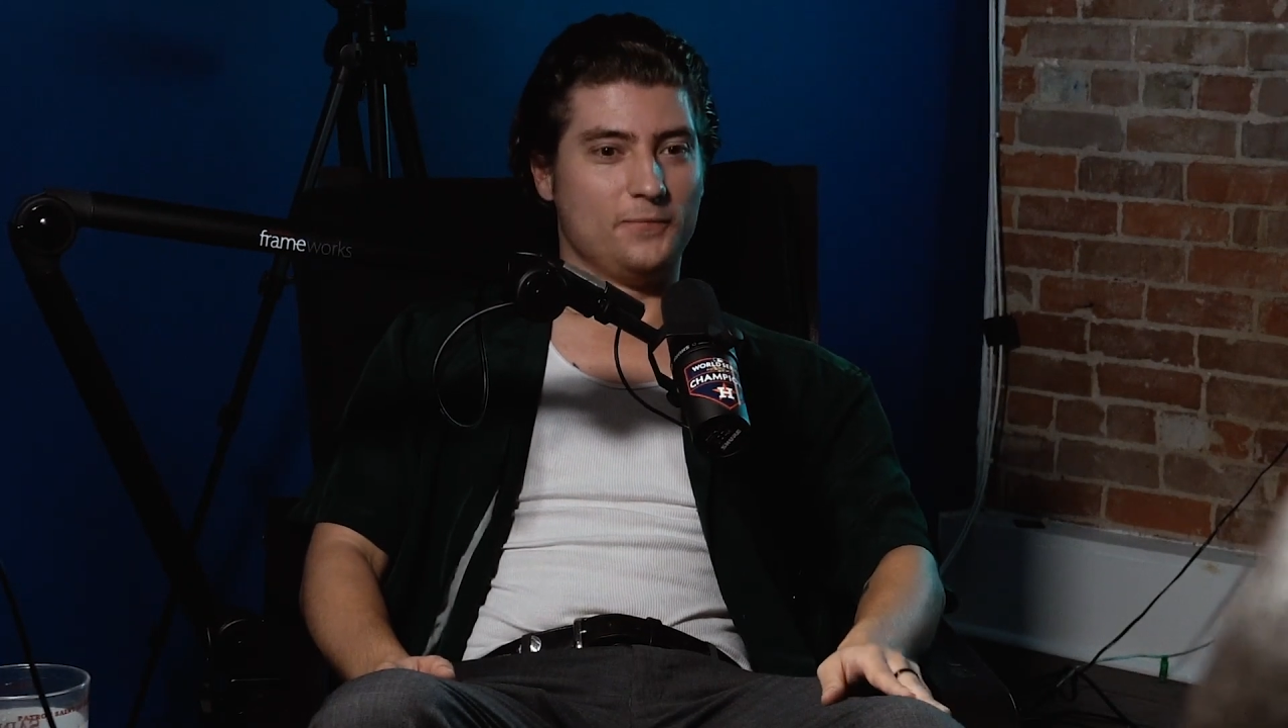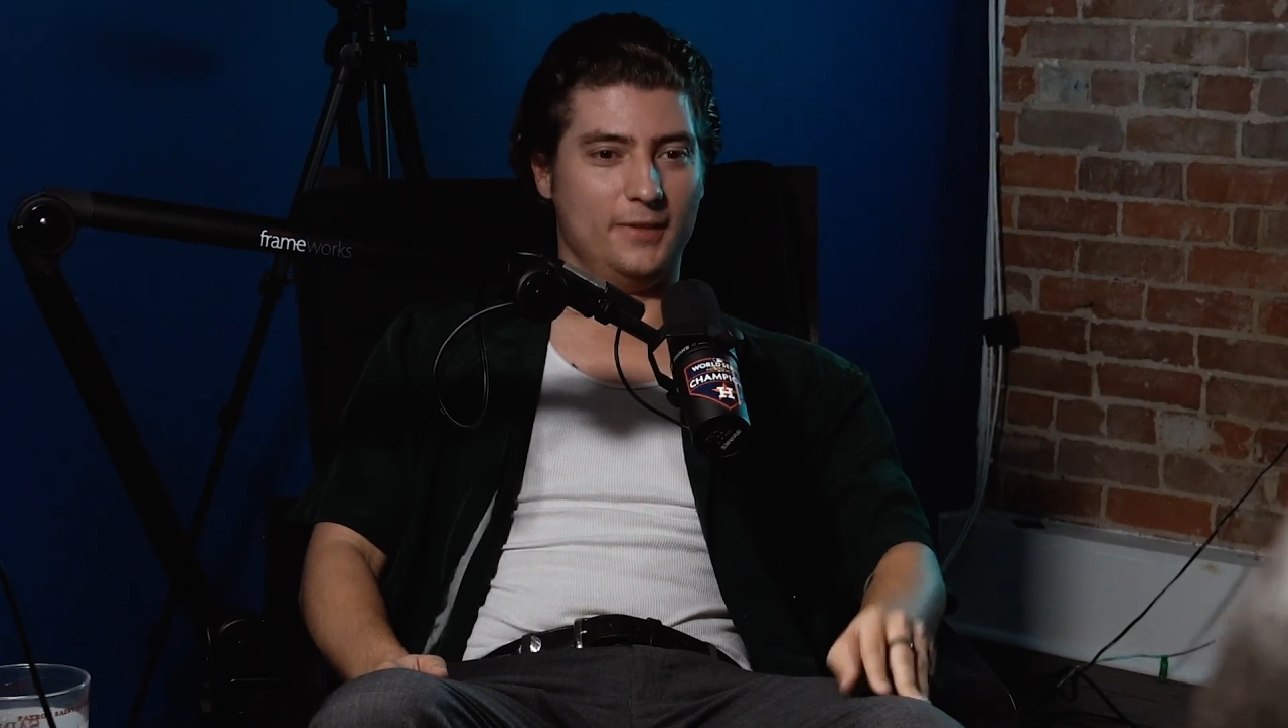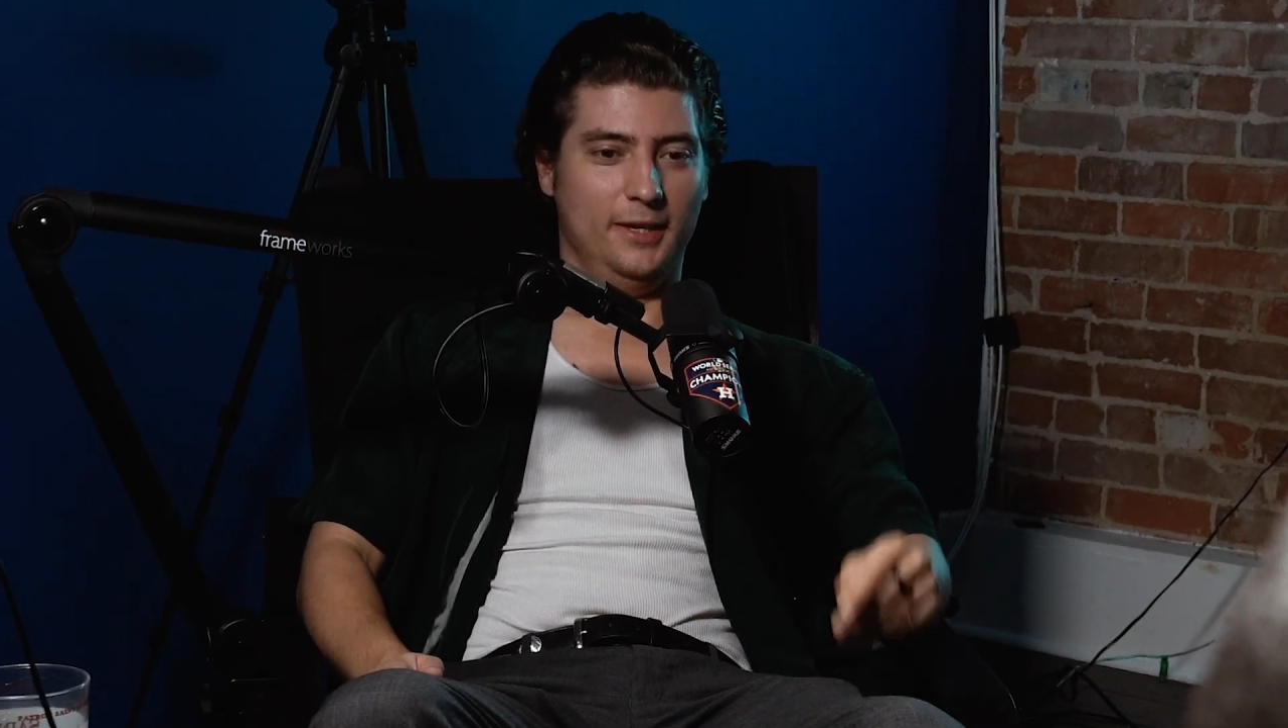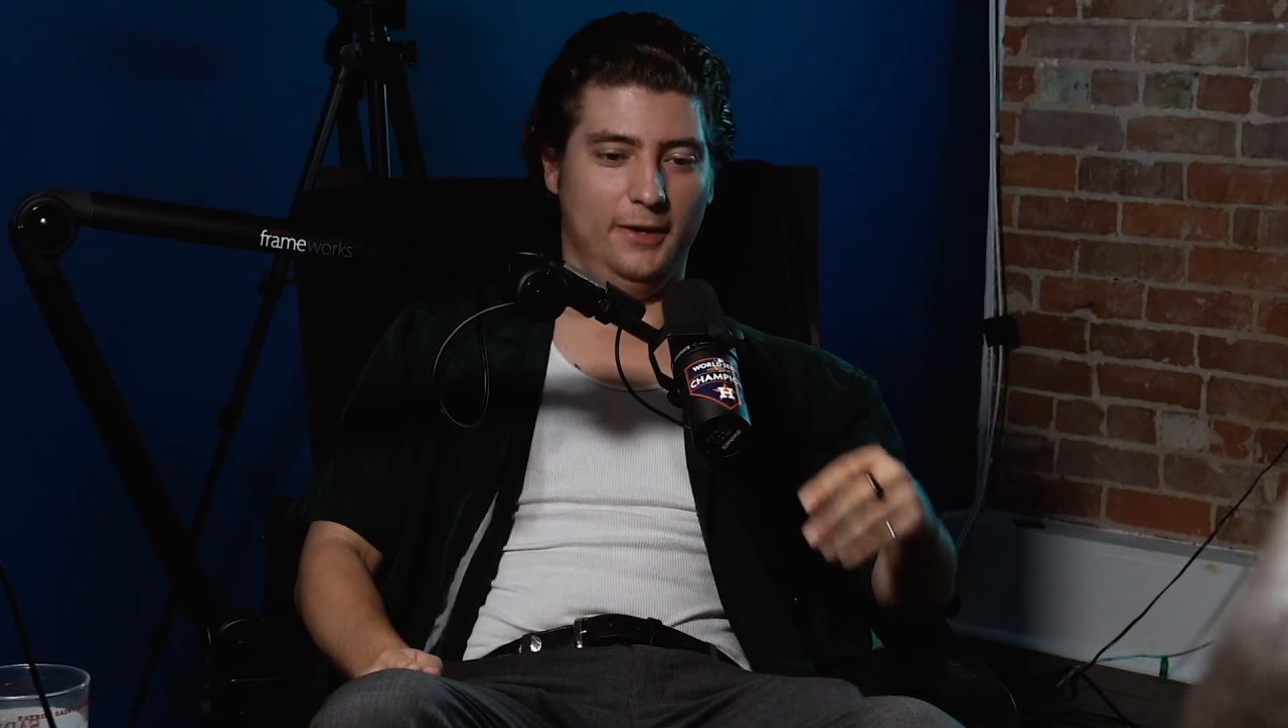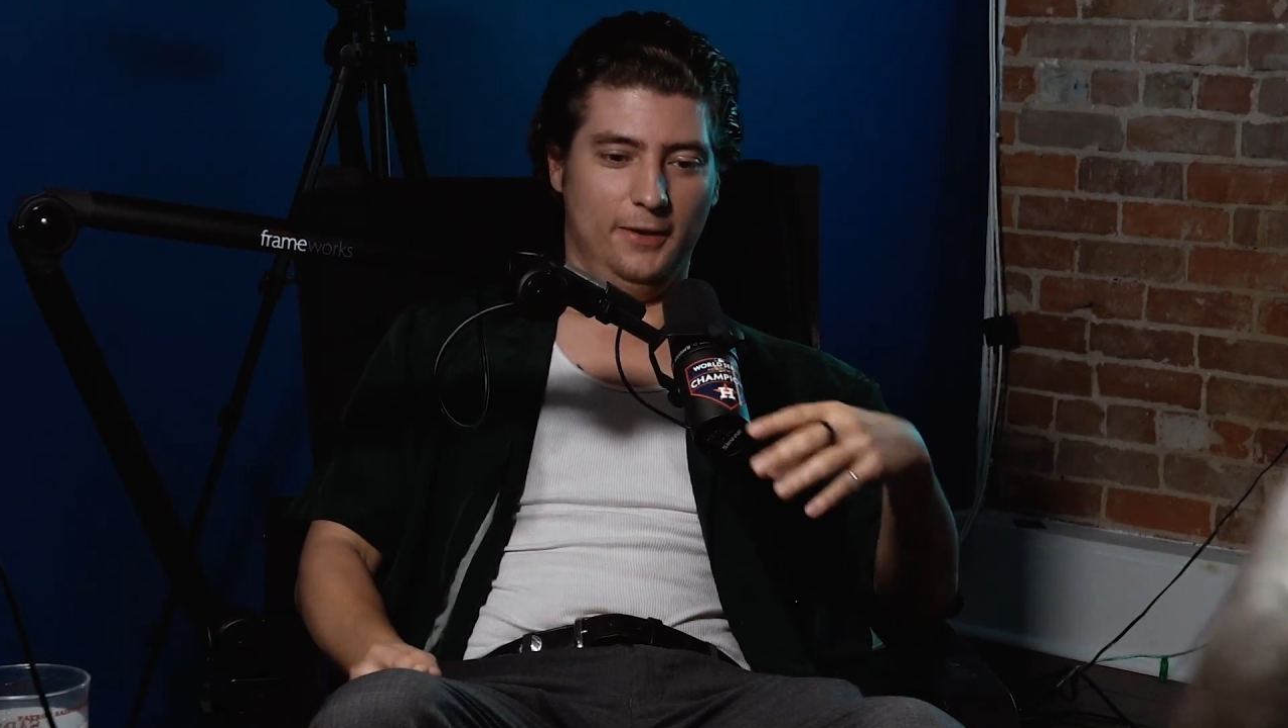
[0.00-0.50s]

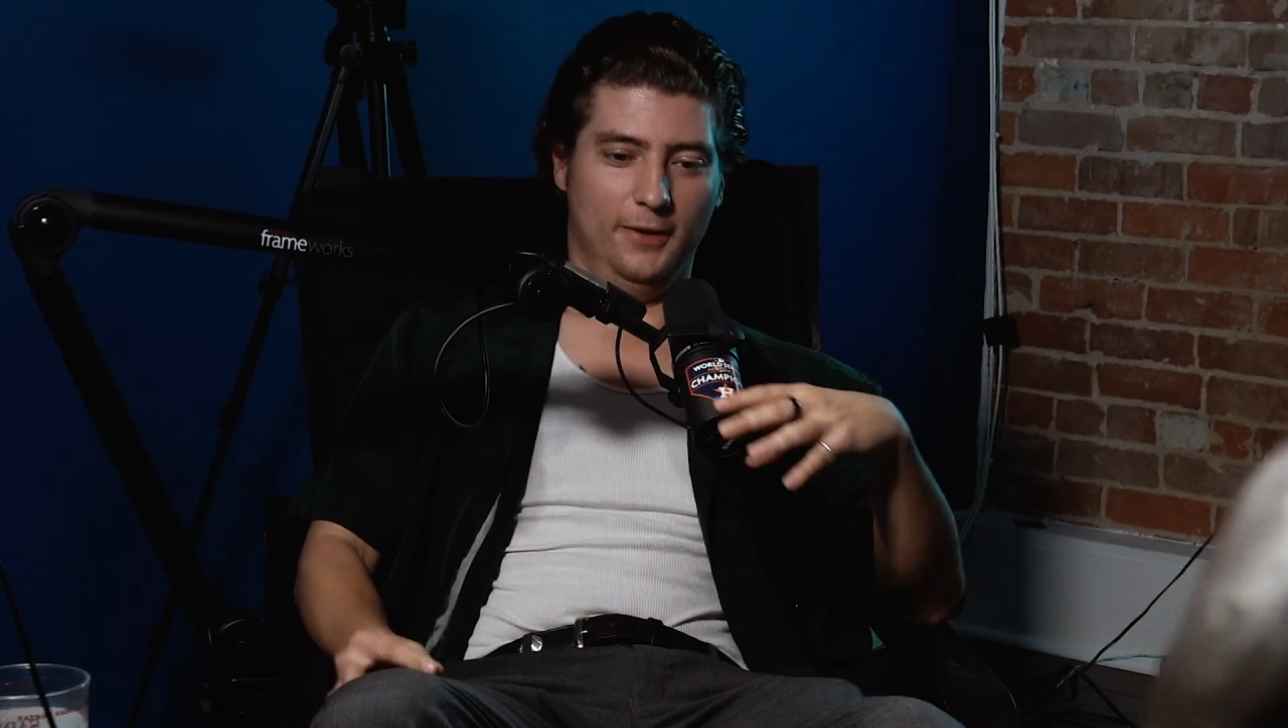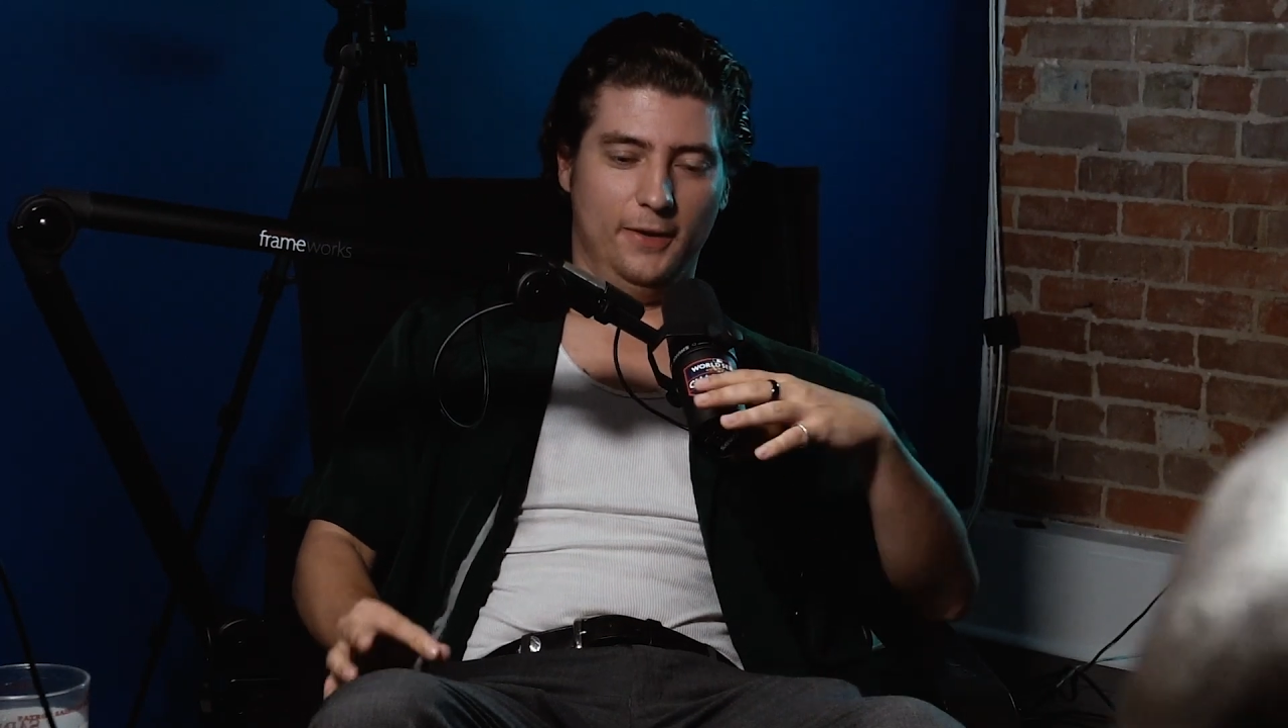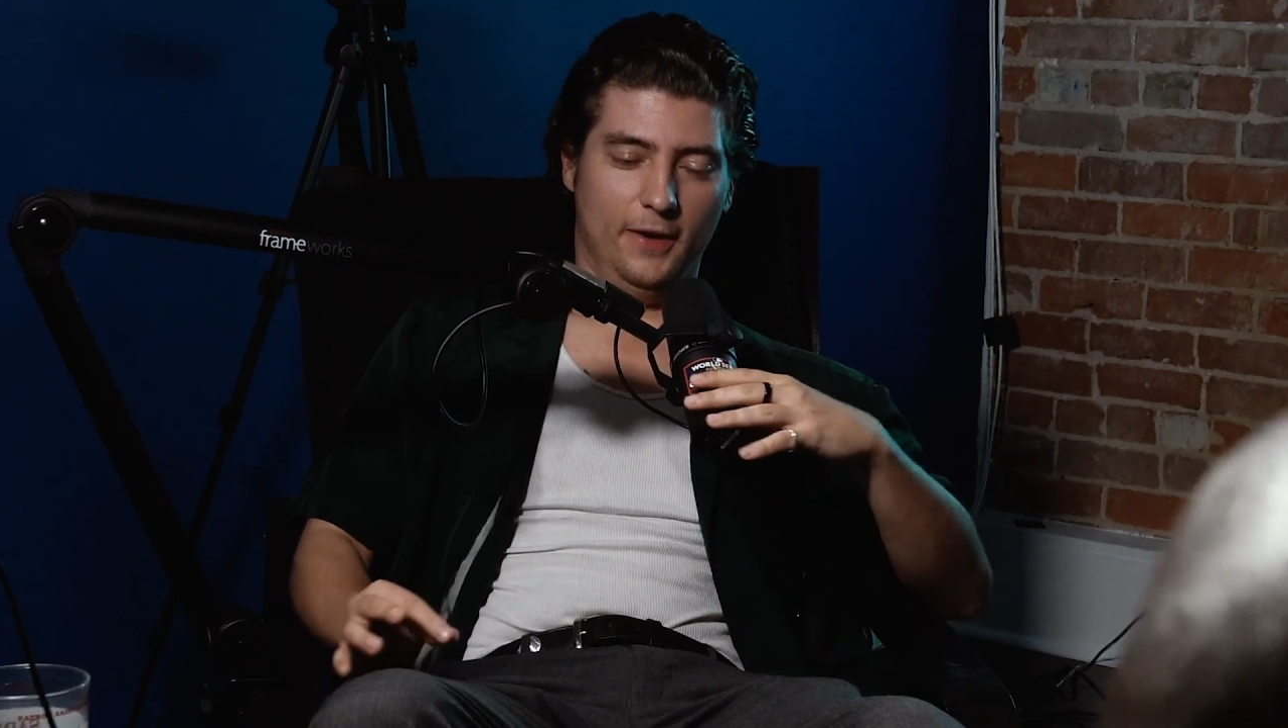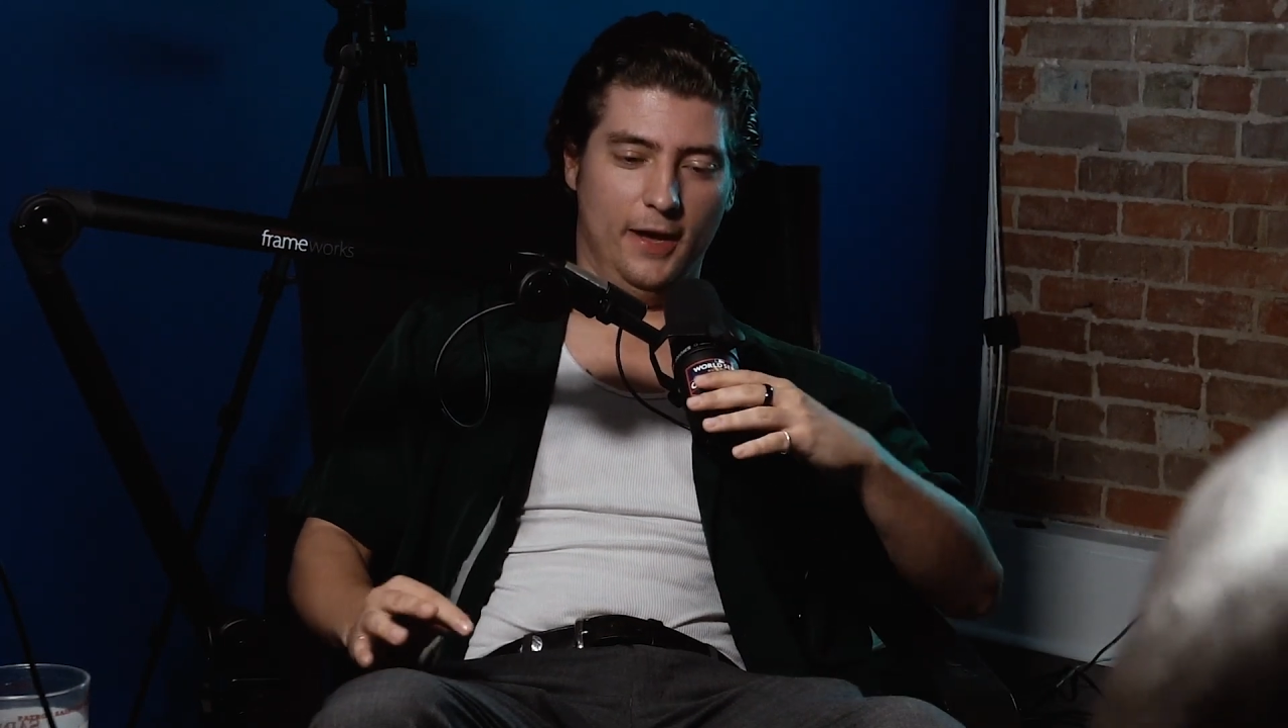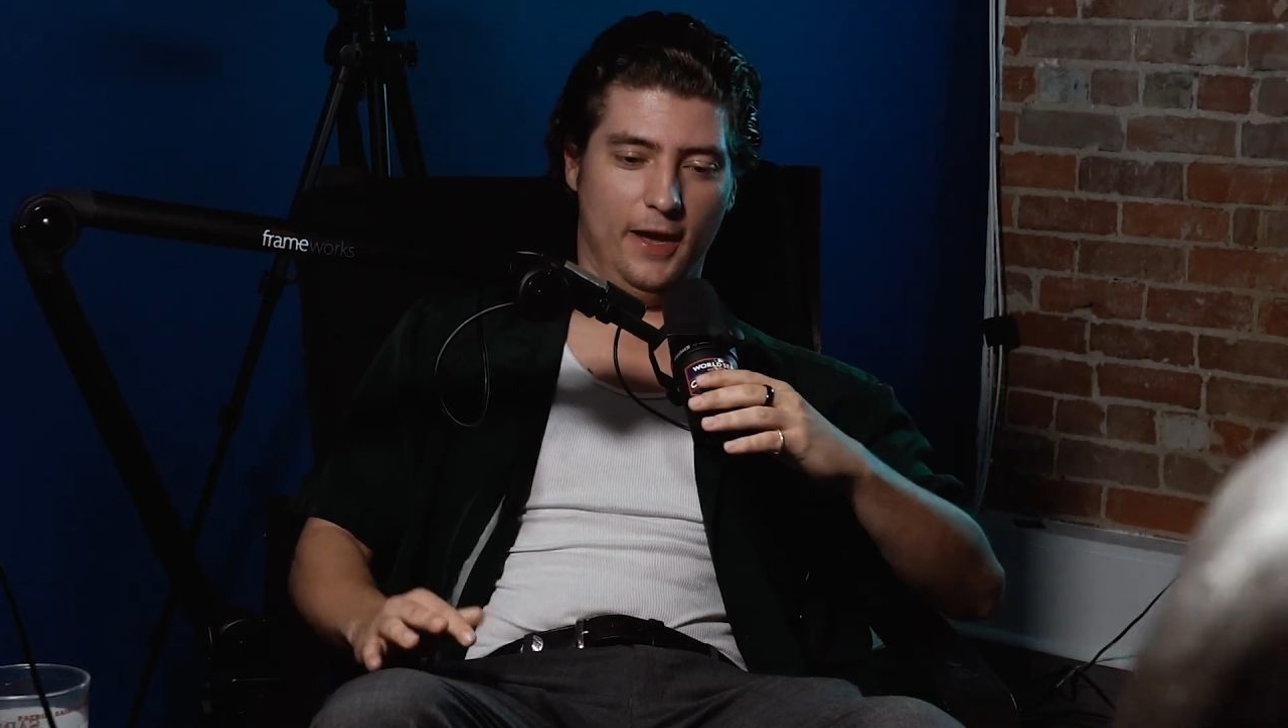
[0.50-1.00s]
Holy
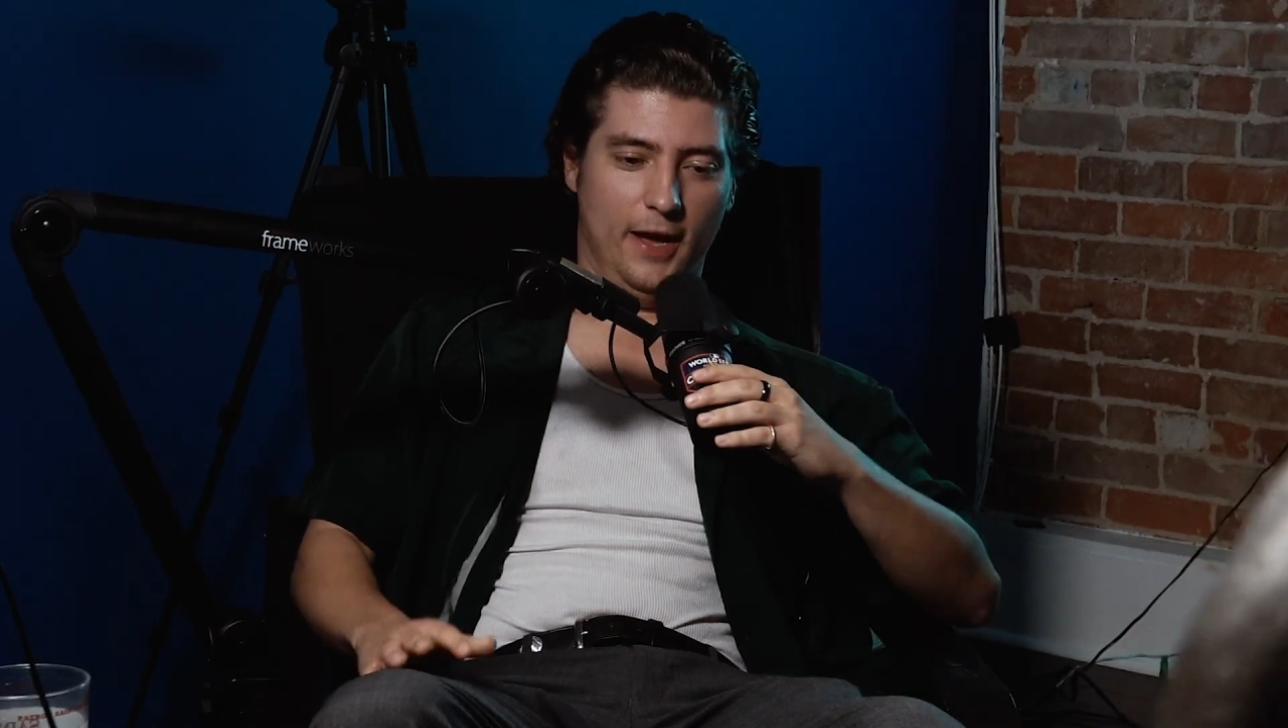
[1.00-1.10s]
fuck.